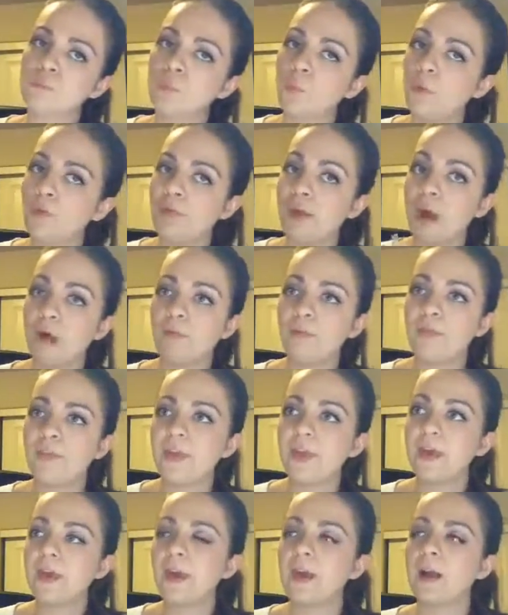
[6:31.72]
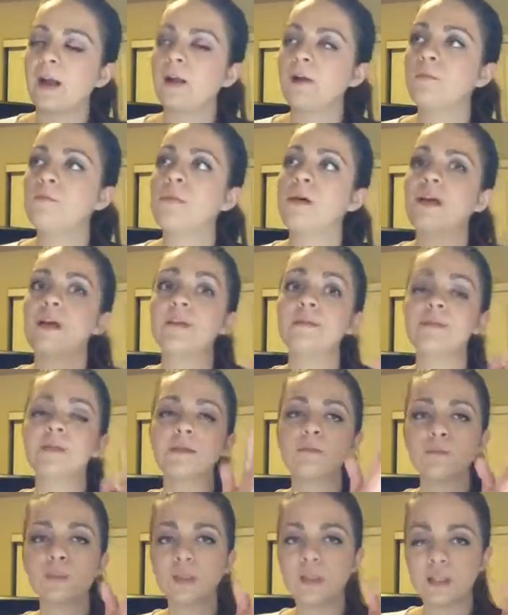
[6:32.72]
without thinking, but if
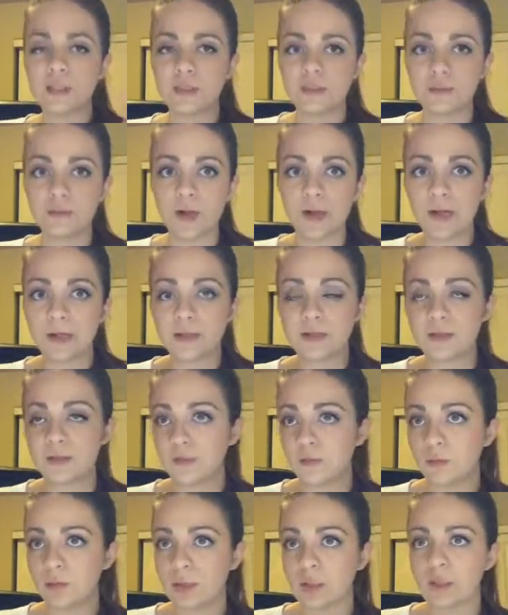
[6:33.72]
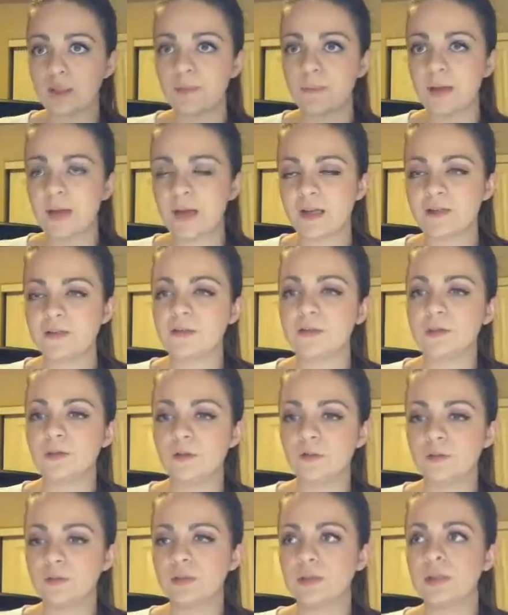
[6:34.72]
somebody directs you and commands
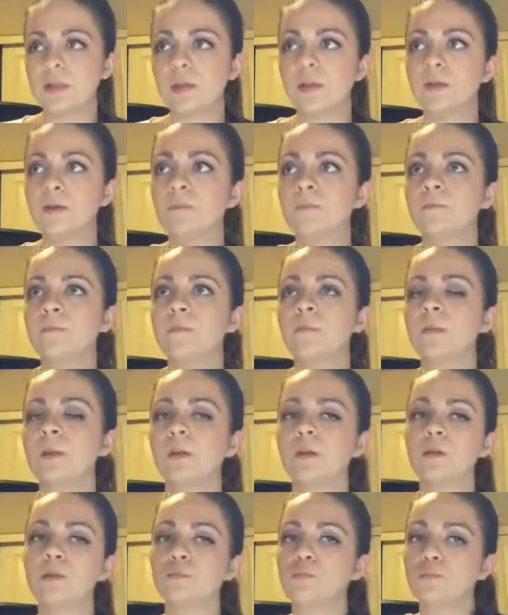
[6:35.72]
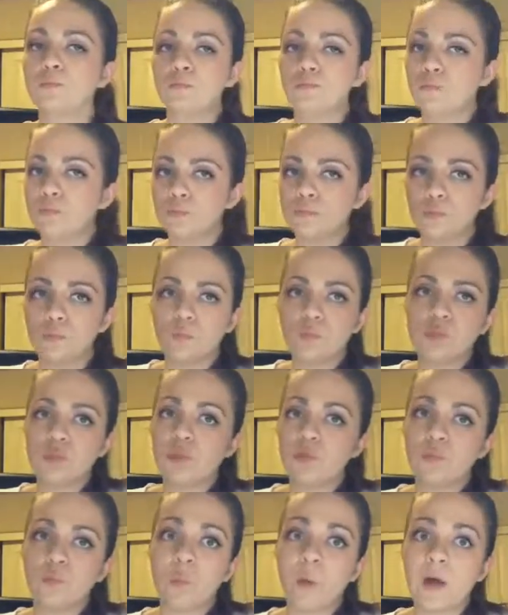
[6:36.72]
you to
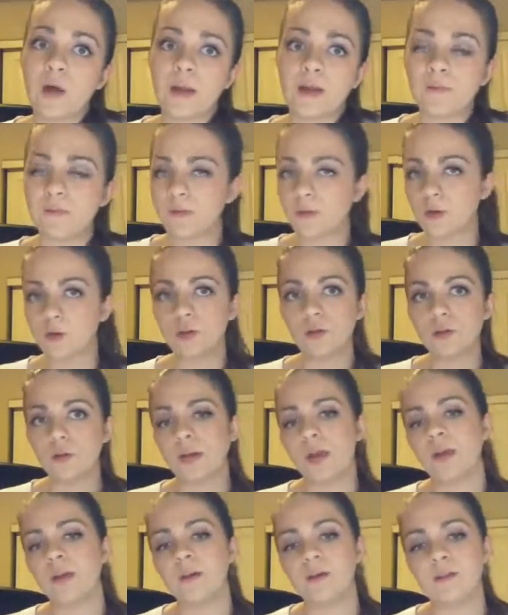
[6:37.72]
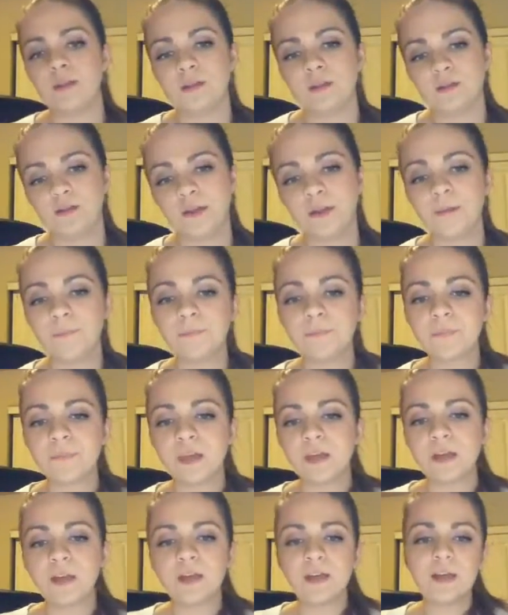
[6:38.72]
do whatever, you can't do it.
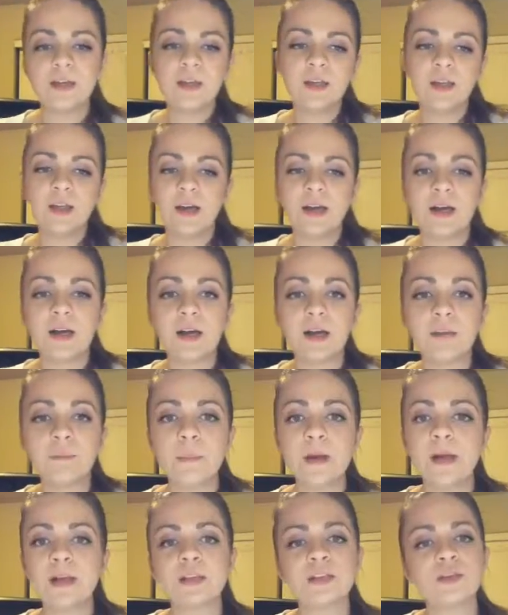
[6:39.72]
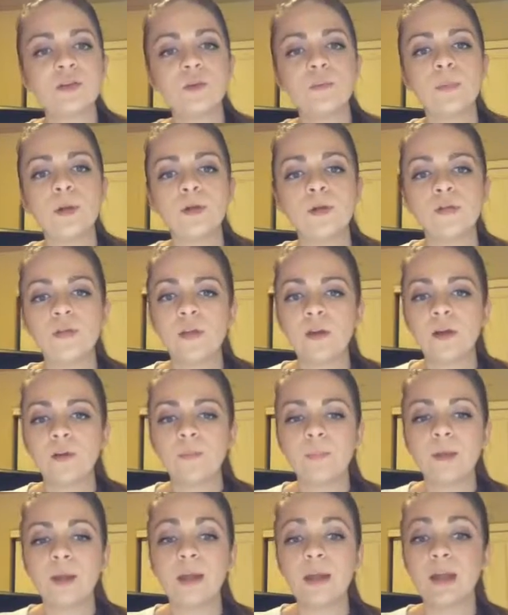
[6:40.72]
So mirror
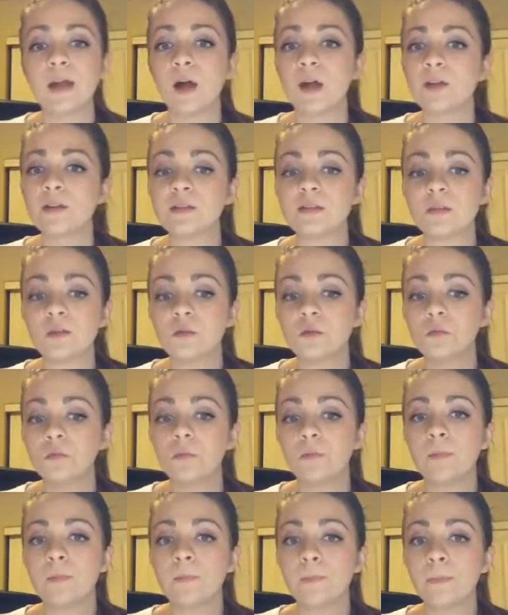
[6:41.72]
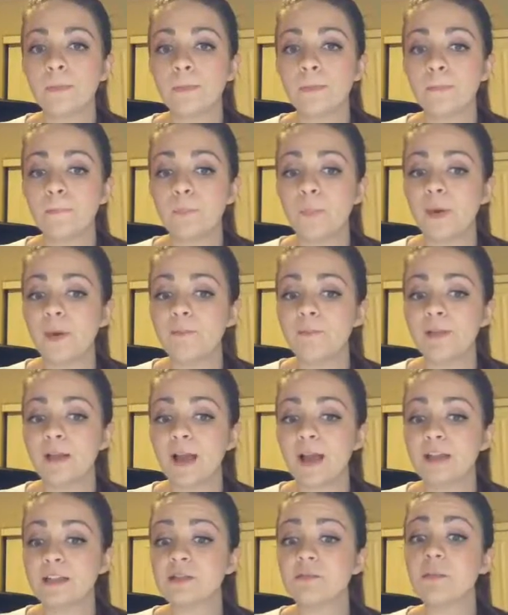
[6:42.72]
therapy can also be
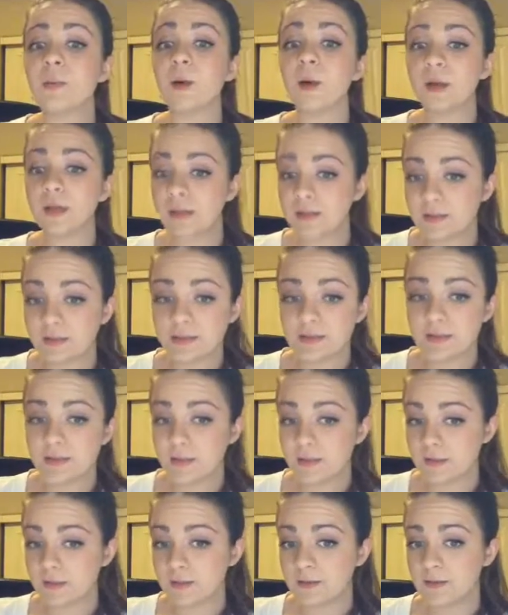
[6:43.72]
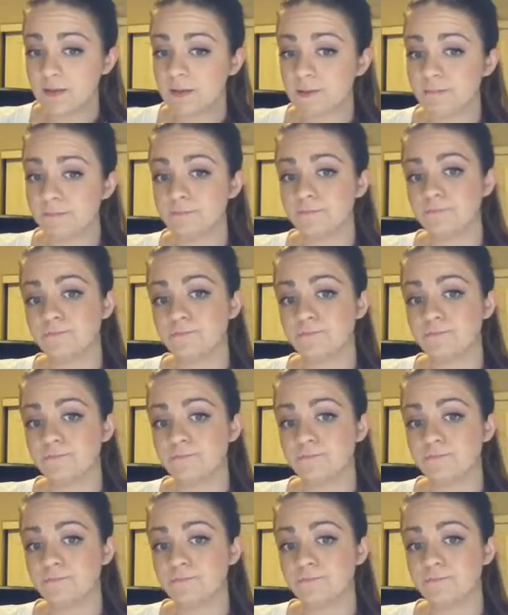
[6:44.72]
applied to Parkinson's